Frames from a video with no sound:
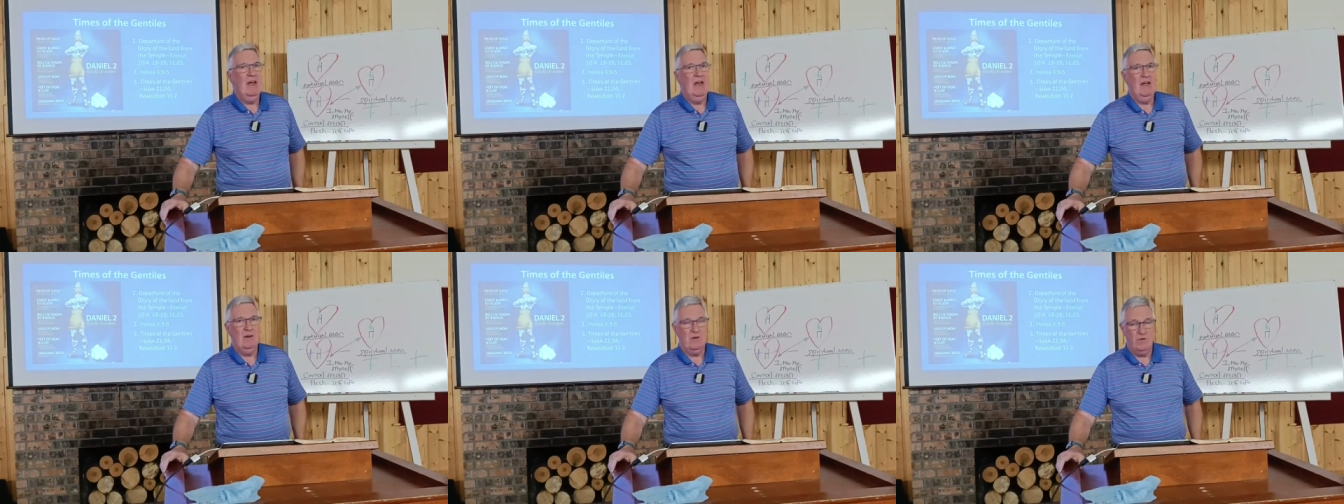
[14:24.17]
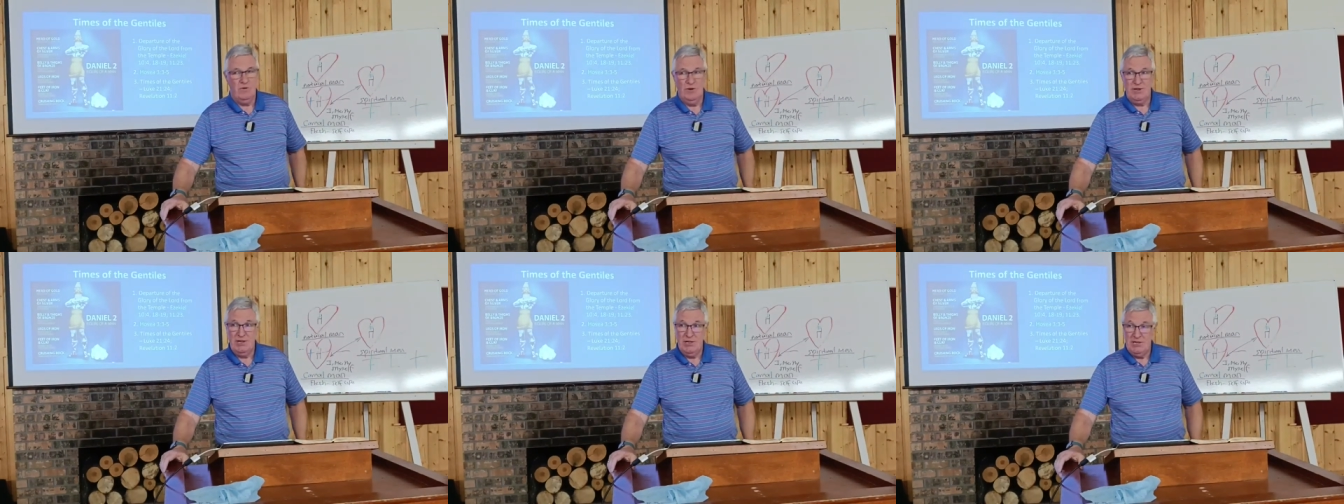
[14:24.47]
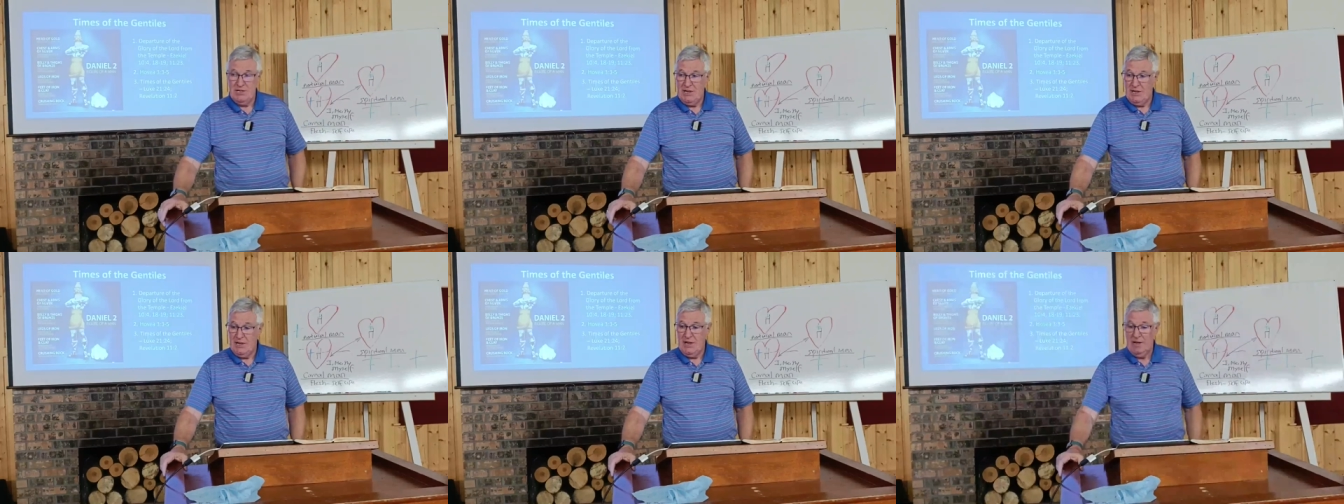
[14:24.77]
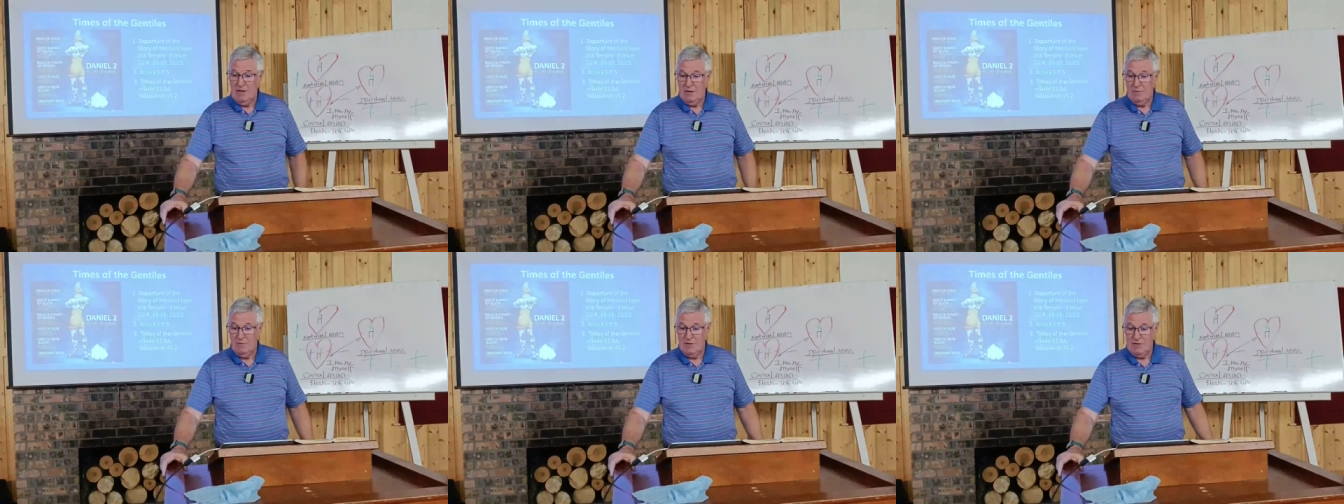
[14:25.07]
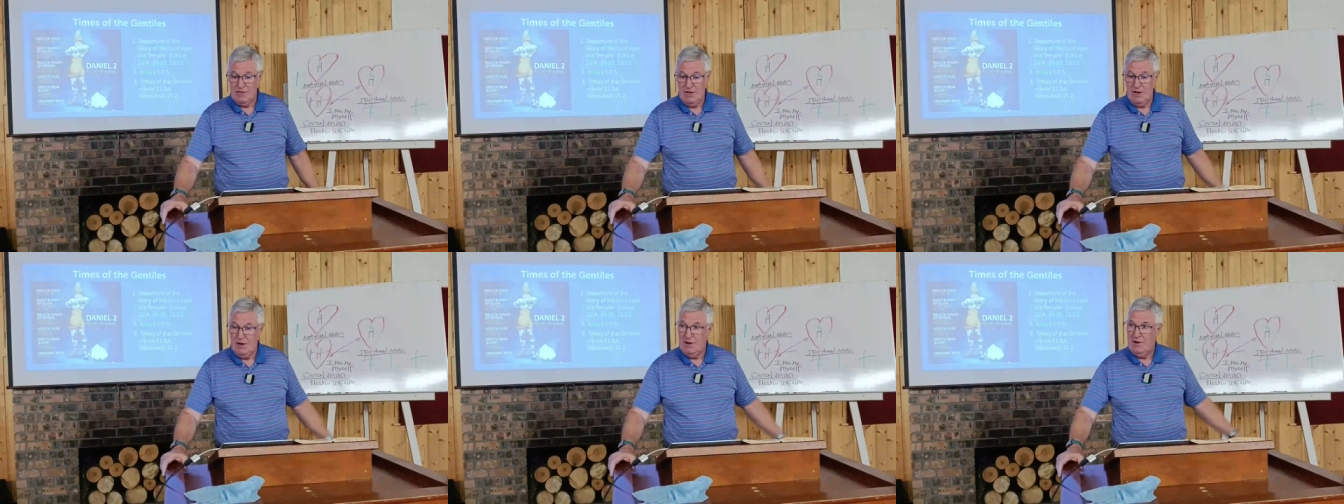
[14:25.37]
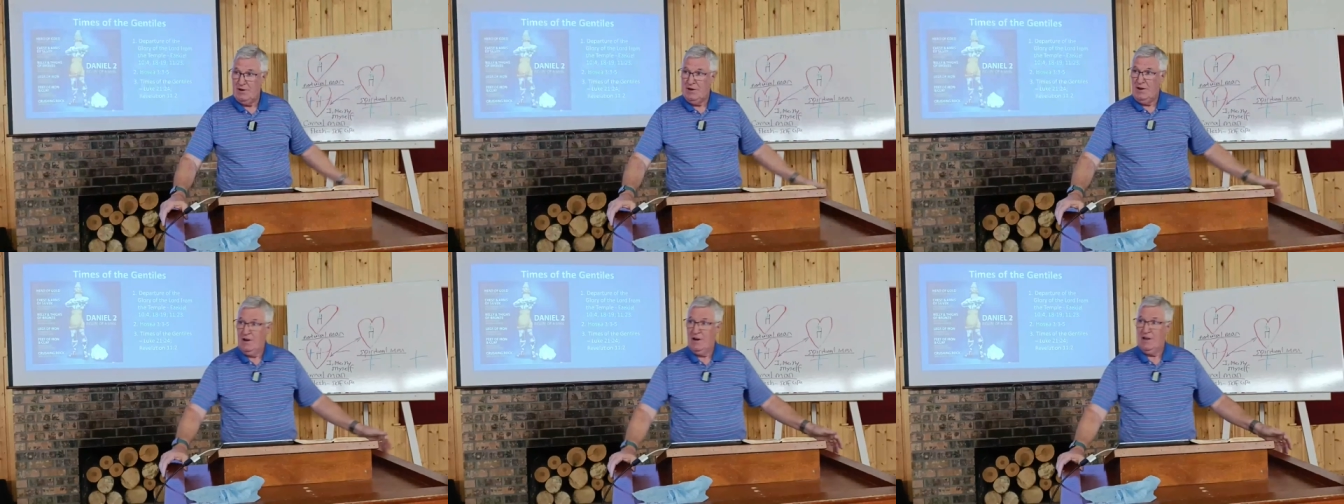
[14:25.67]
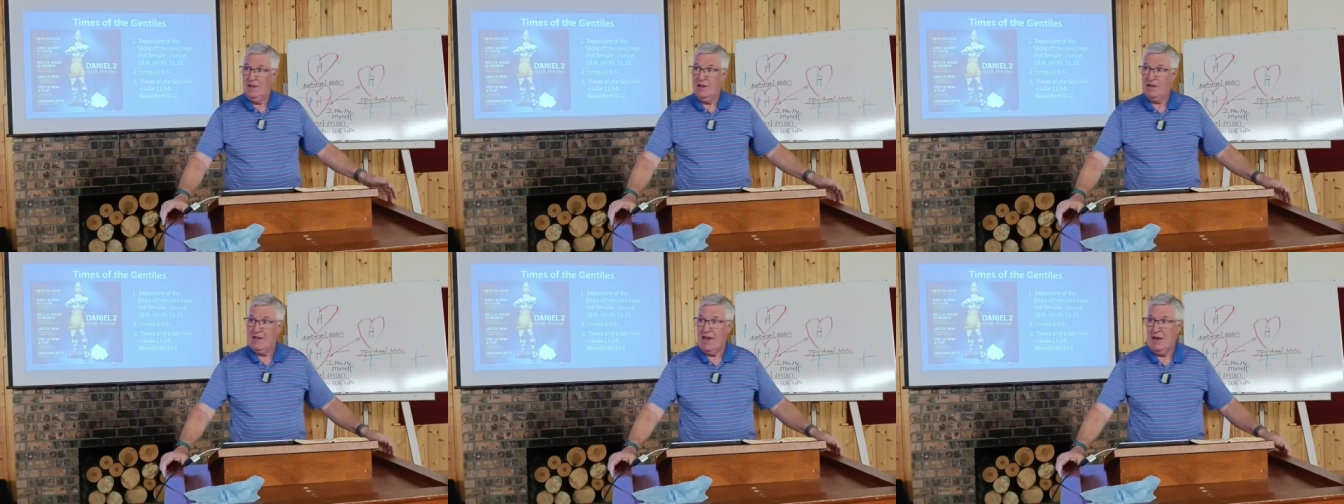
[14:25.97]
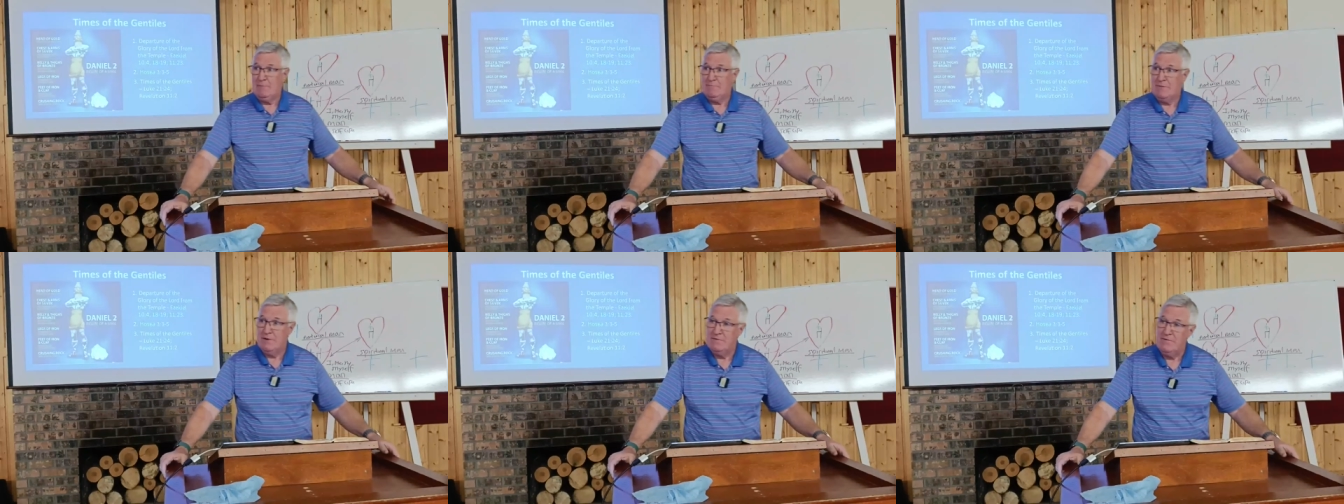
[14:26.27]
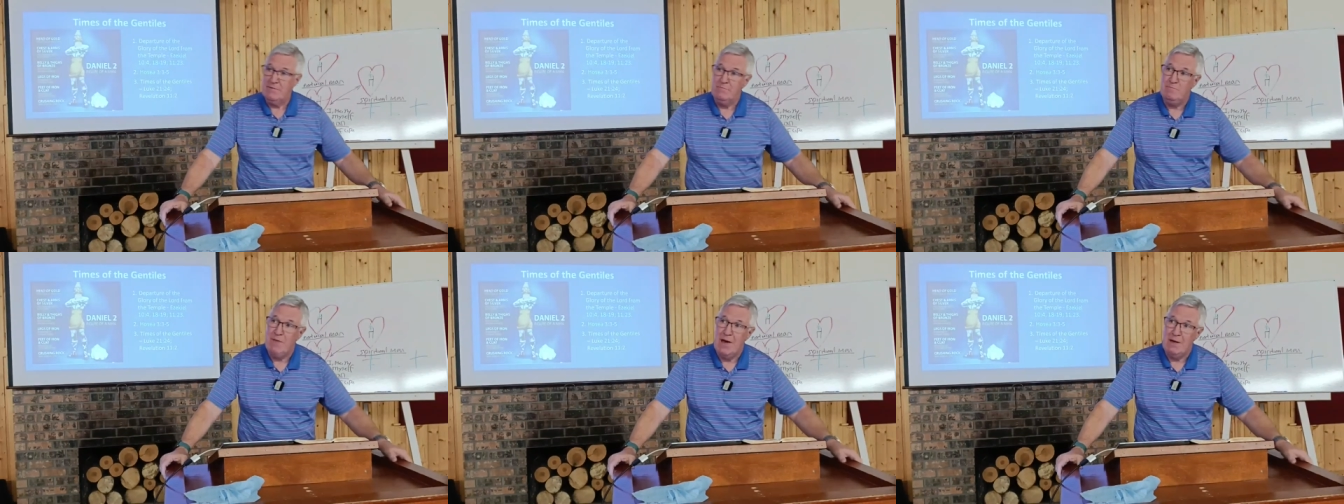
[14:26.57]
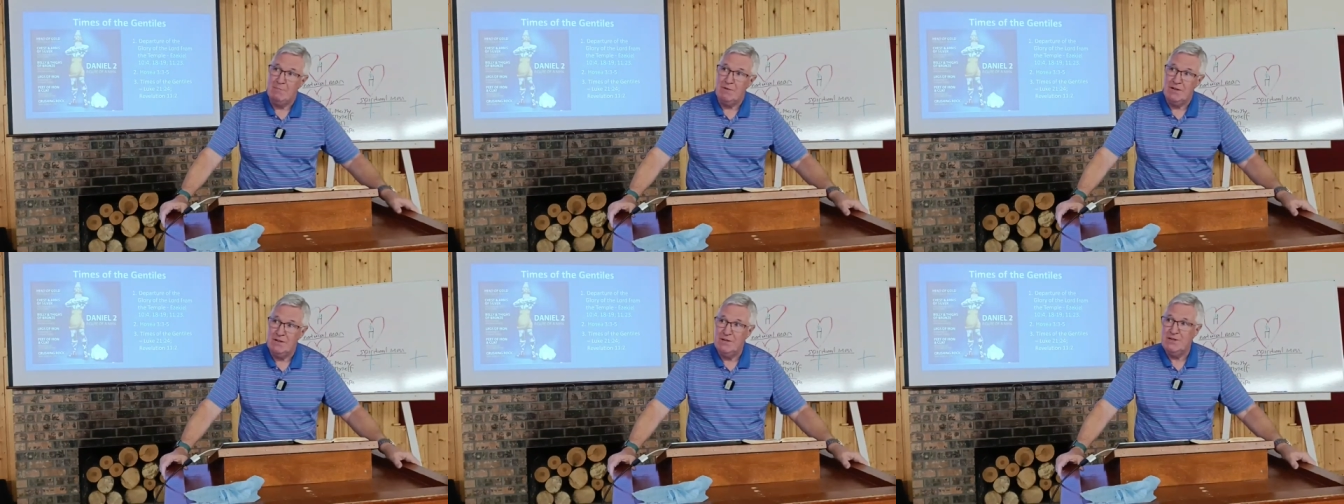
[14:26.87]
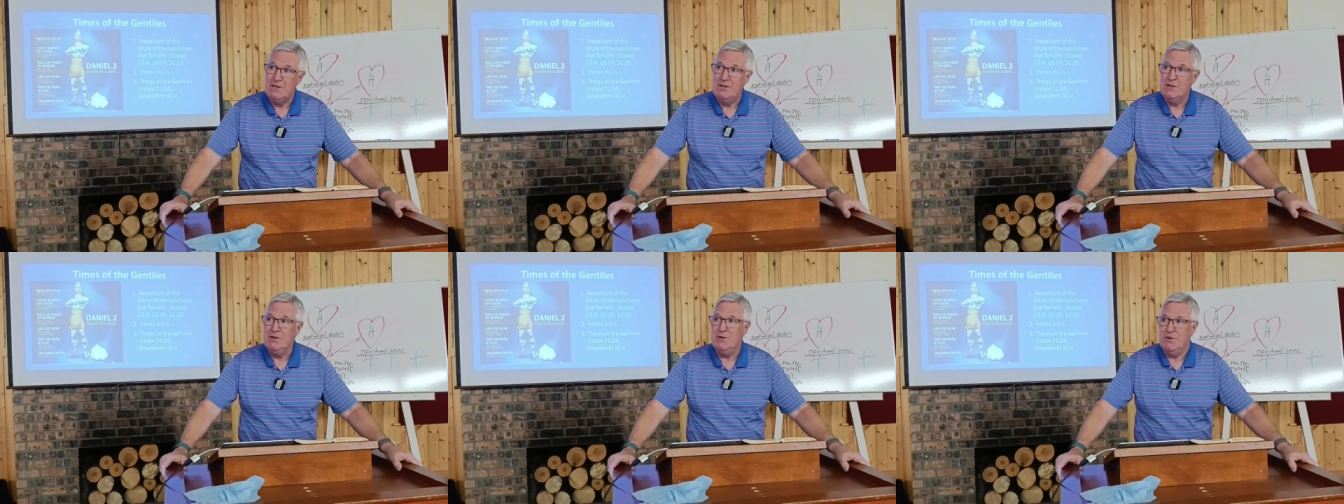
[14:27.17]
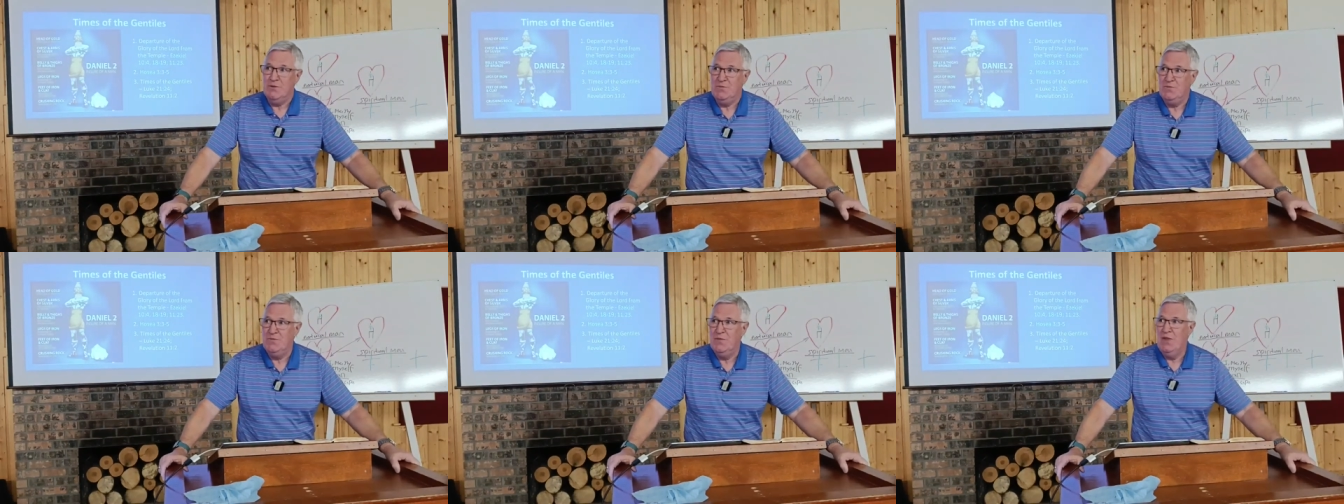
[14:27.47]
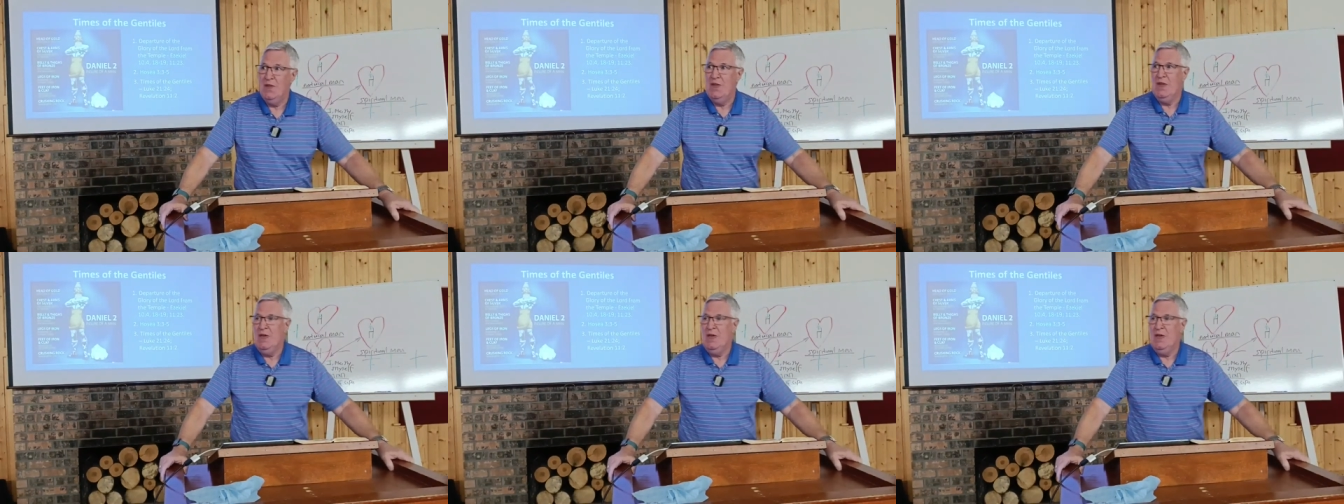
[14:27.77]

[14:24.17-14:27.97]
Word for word: And of course, Ezekiel was there captive in Babylon too.